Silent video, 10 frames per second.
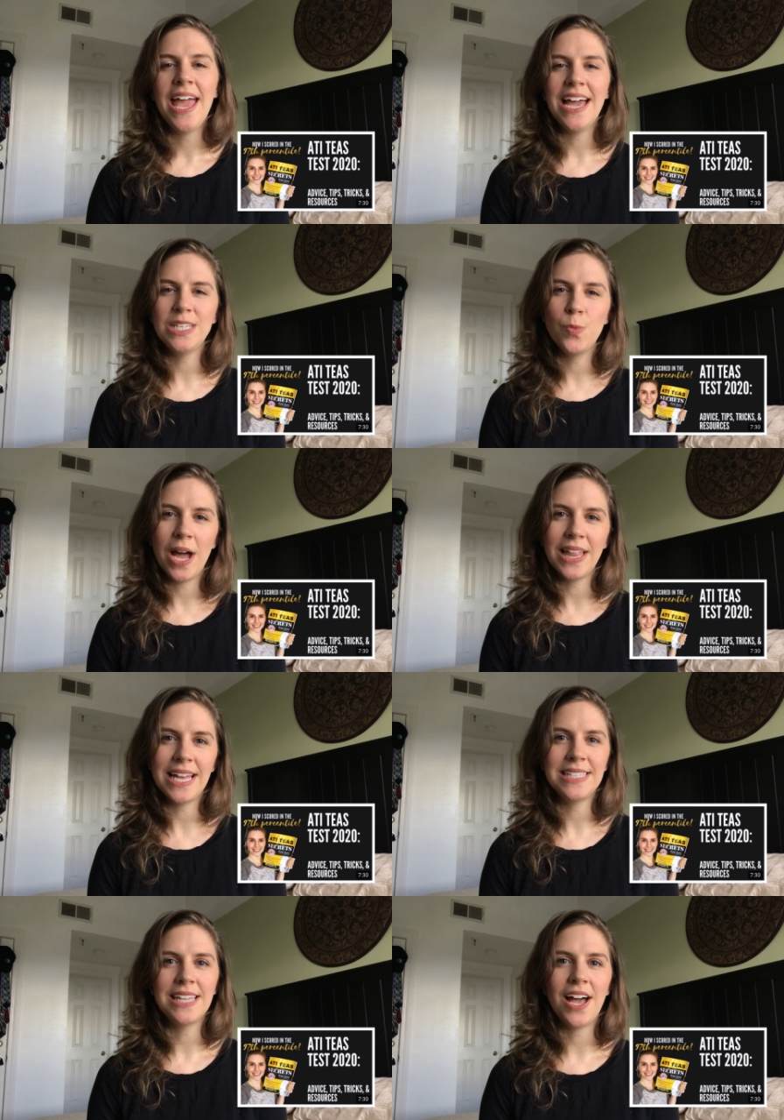as well
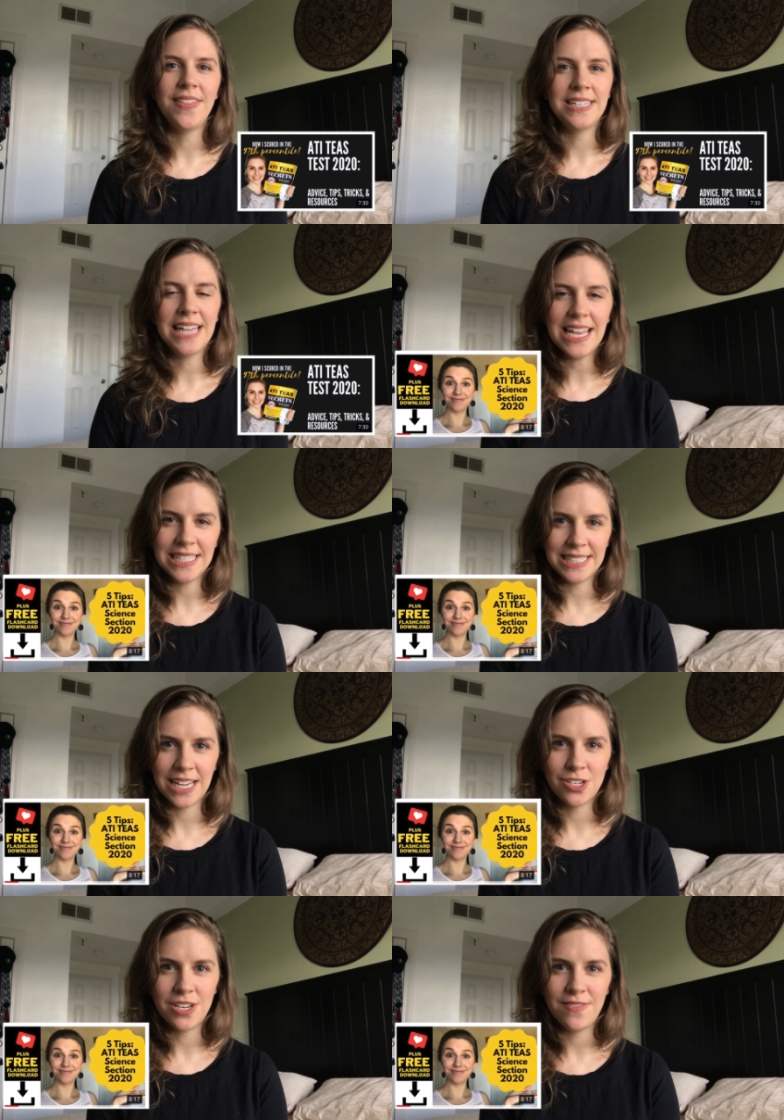as on the science
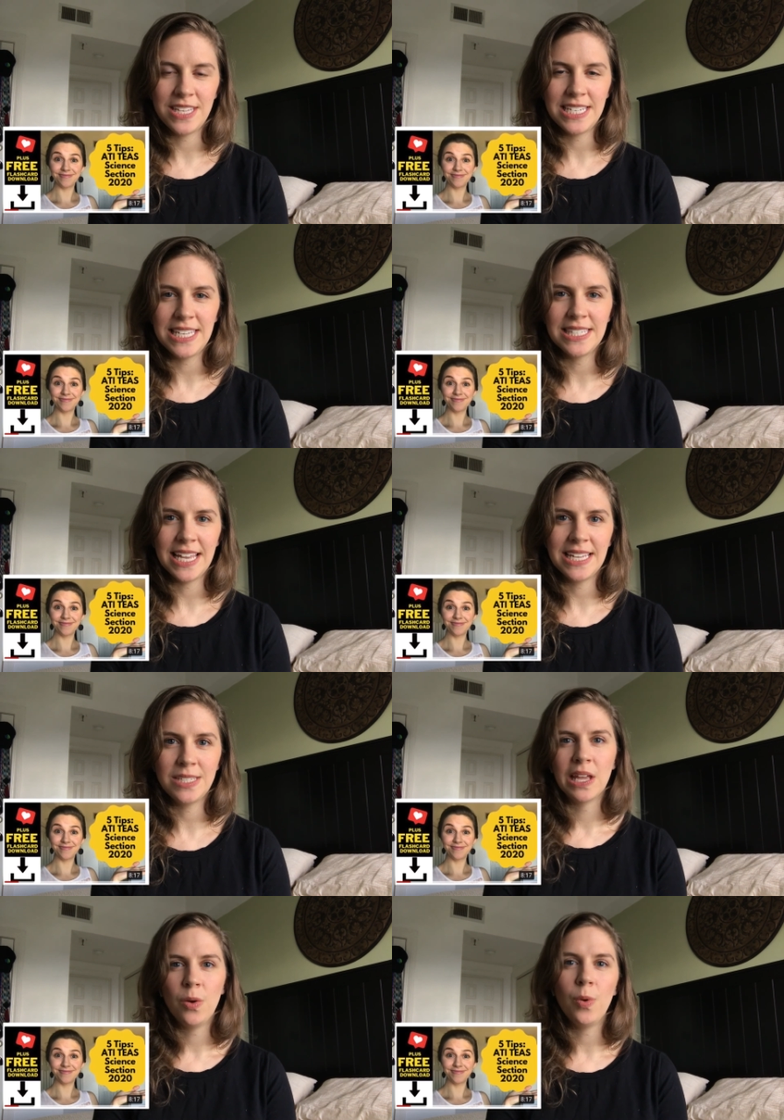section of the TEAS
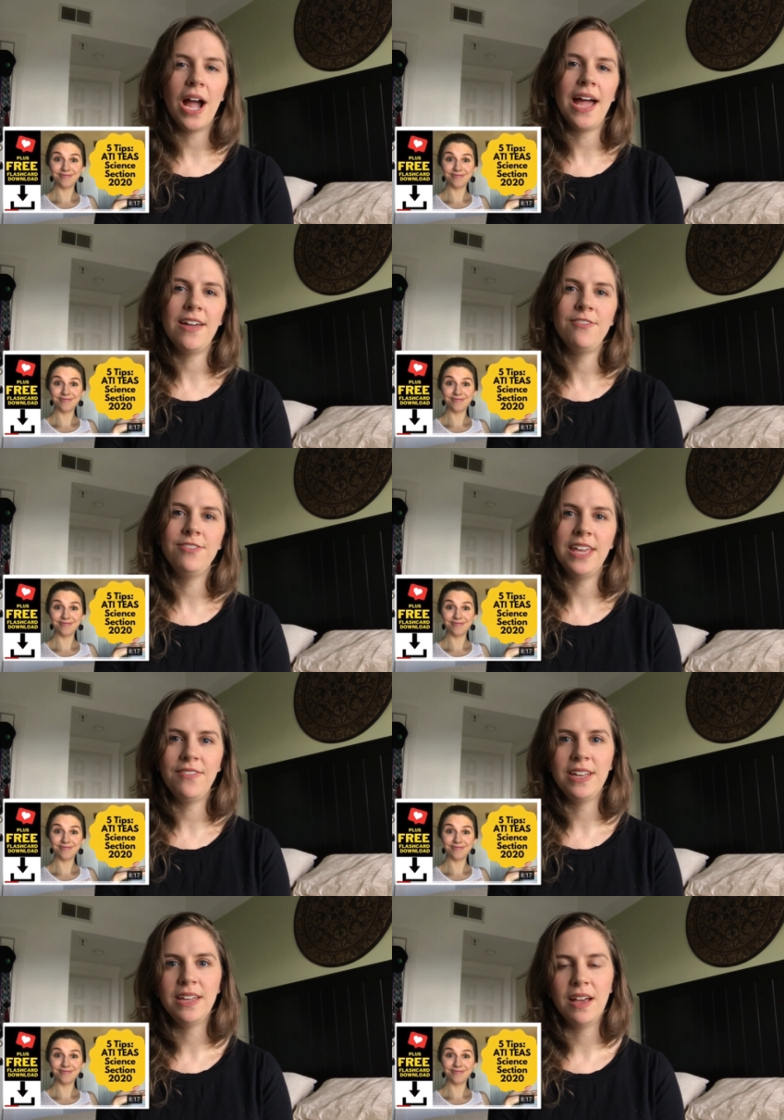test, where I've
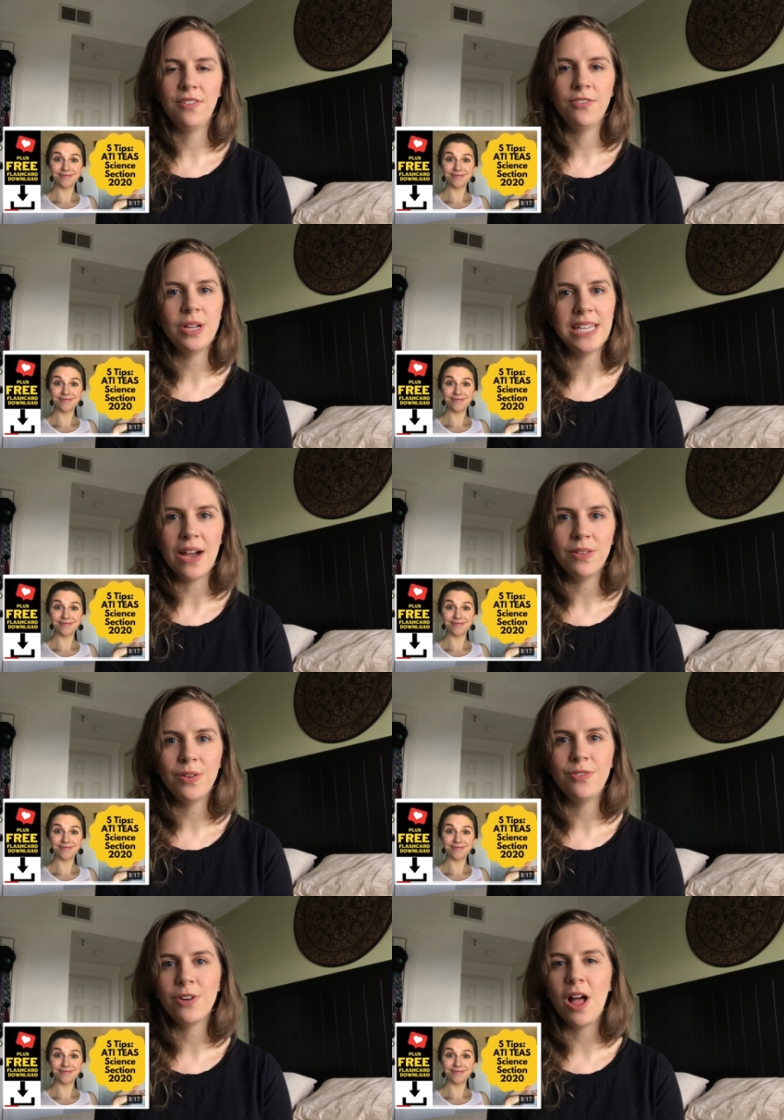given a free
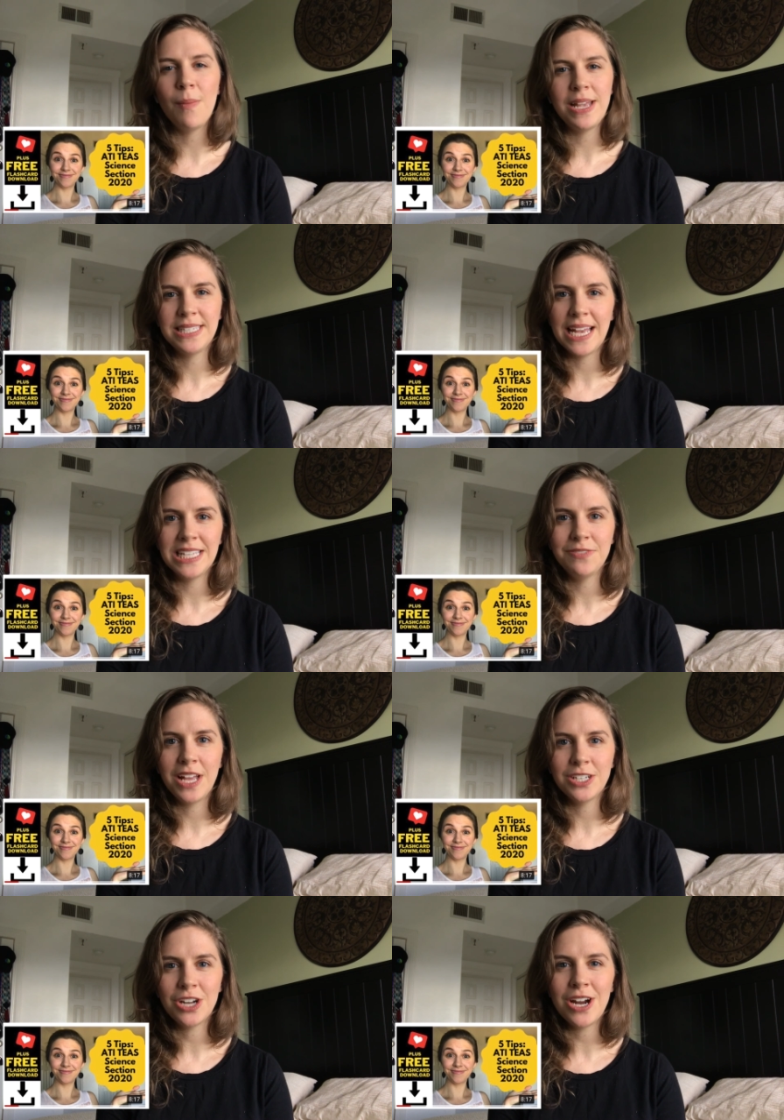download for all my science
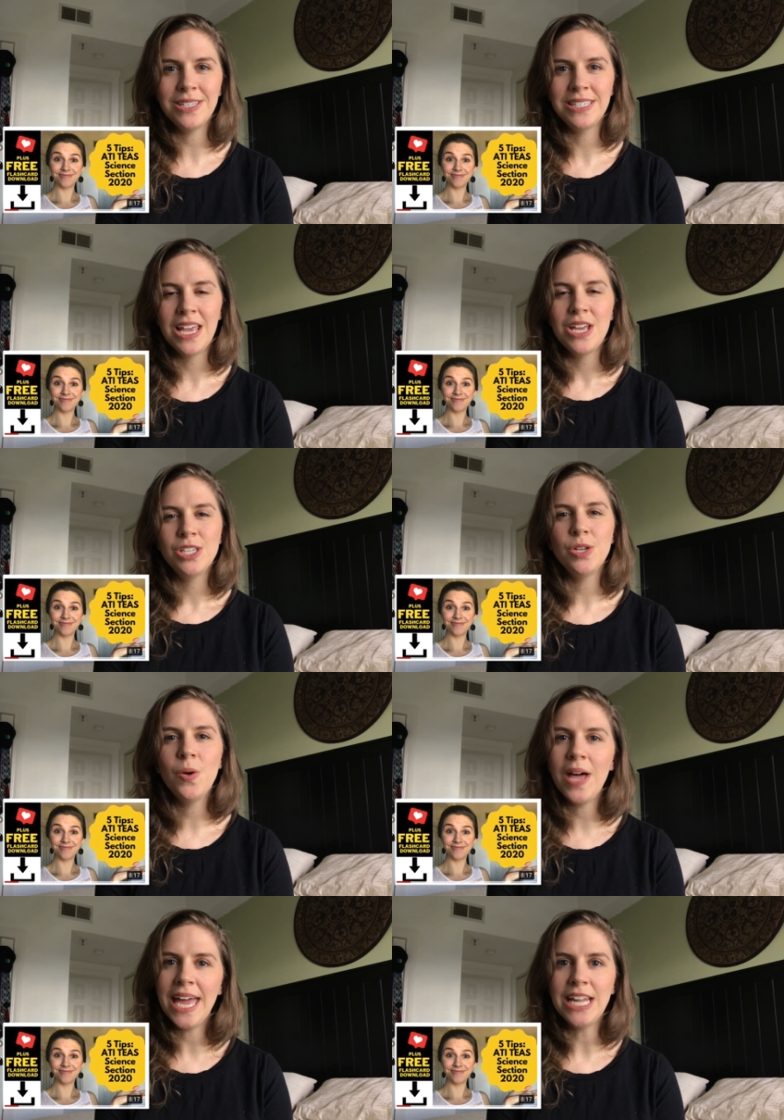flashcards. So
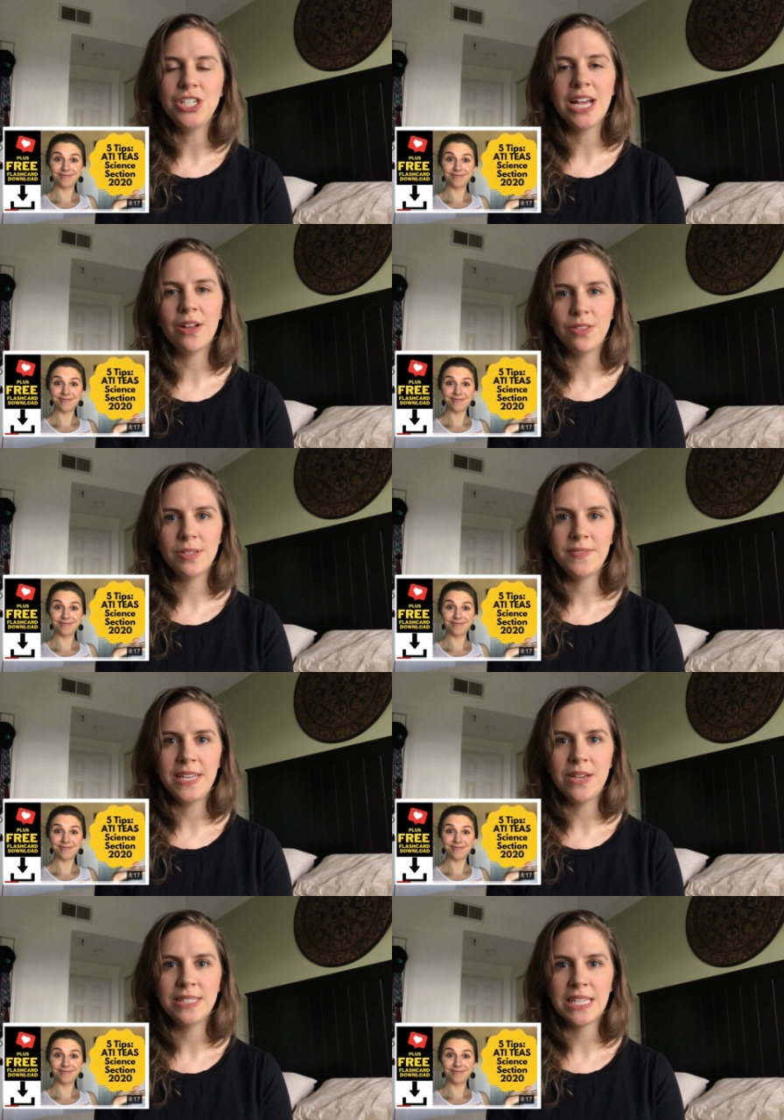go ahead and check out those
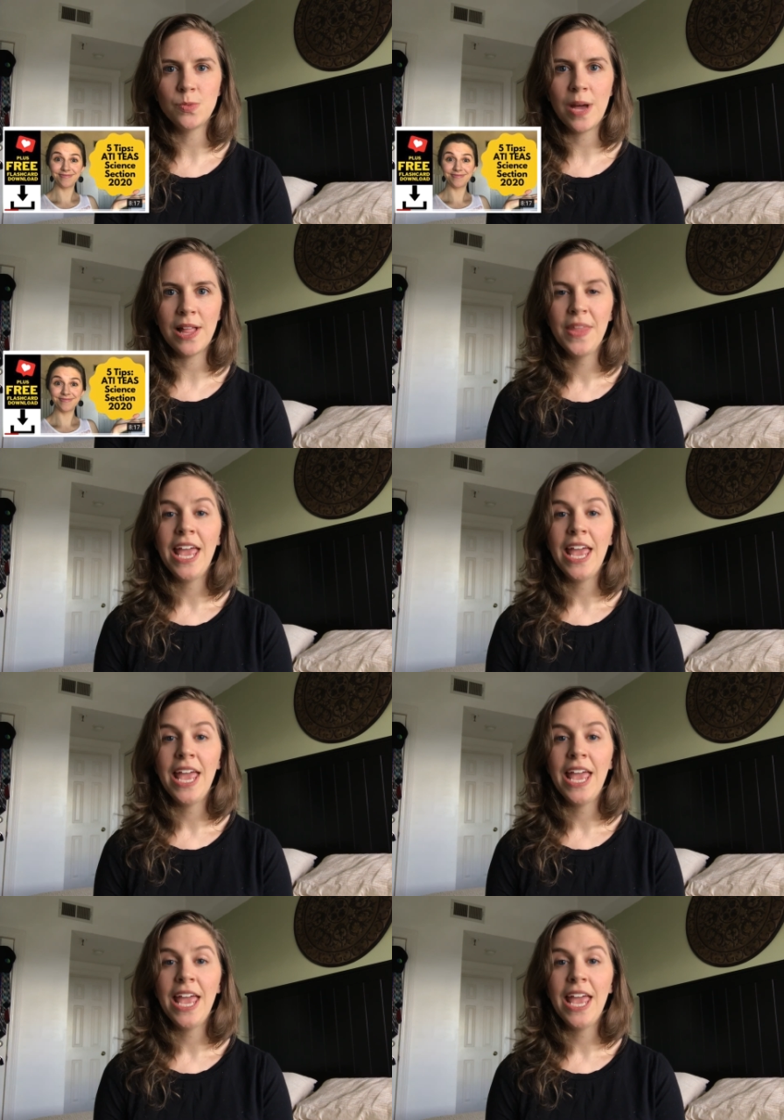videos as well.